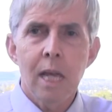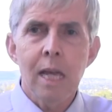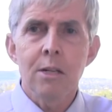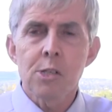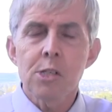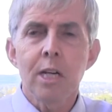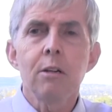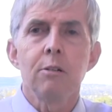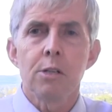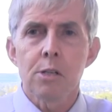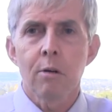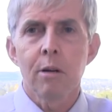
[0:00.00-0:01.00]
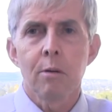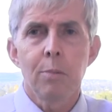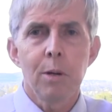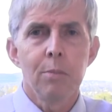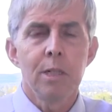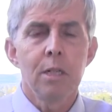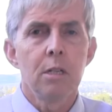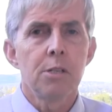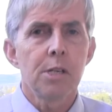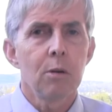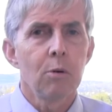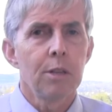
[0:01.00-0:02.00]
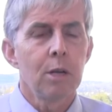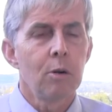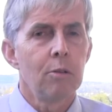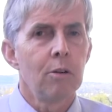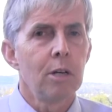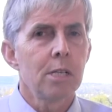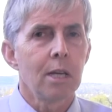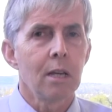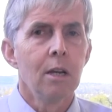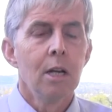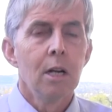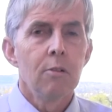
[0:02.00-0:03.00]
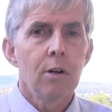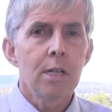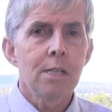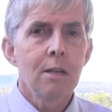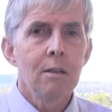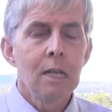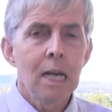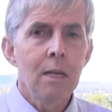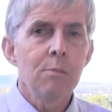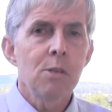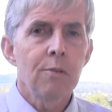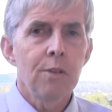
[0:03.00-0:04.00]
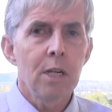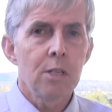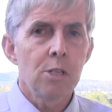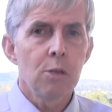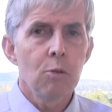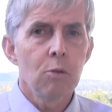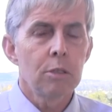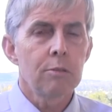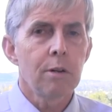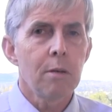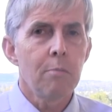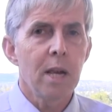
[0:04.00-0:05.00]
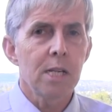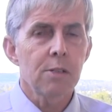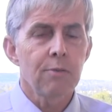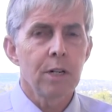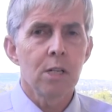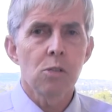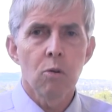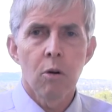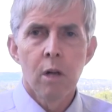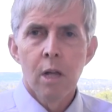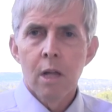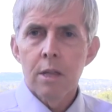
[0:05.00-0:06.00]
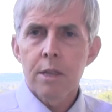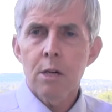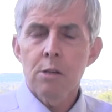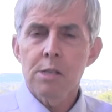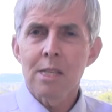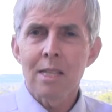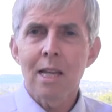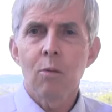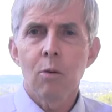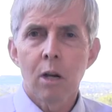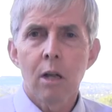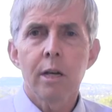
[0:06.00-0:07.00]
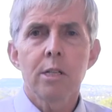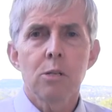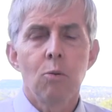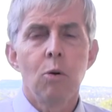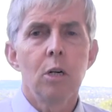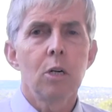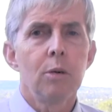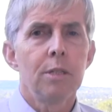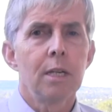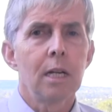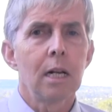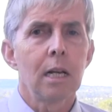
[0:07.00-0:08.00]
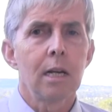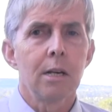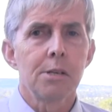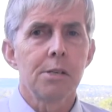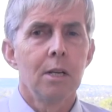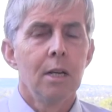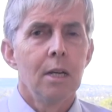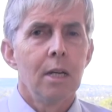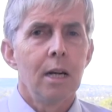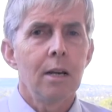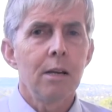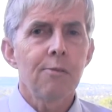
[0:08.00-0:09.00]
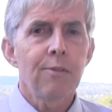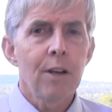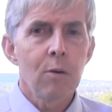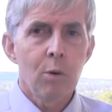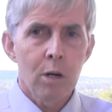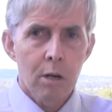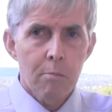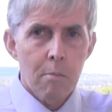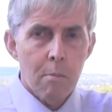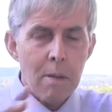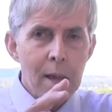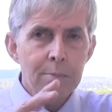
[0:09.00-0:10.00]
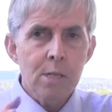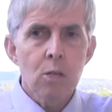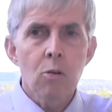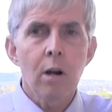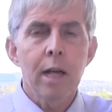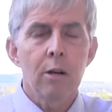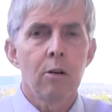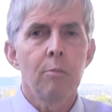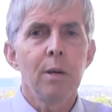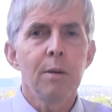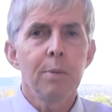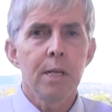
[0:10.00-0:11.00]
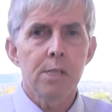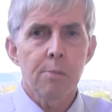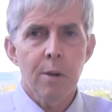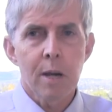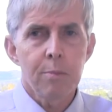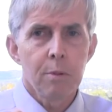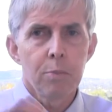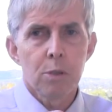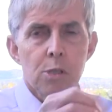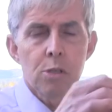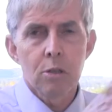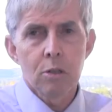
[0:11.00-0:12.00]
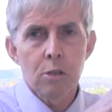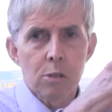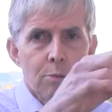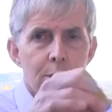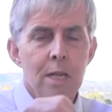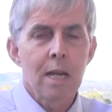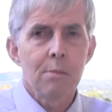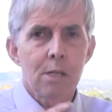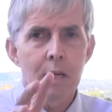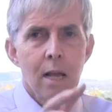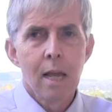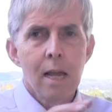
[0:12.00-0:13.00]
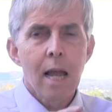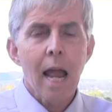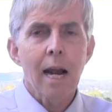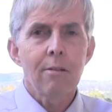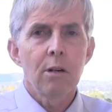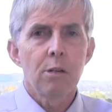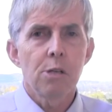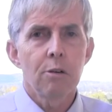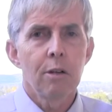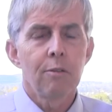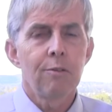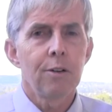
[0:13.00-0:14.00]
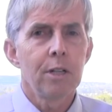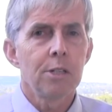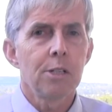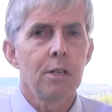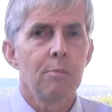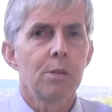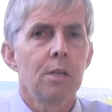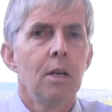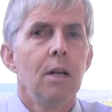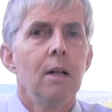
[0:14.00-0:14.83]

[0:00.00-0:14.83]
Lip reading: in secret, so other people didn't see what they were writing, write down the names of their two or three best friends or those that they would like to work with in class. And I found when I mapped it all out on a big piece of paper and put circles with names and arrows showing friendships,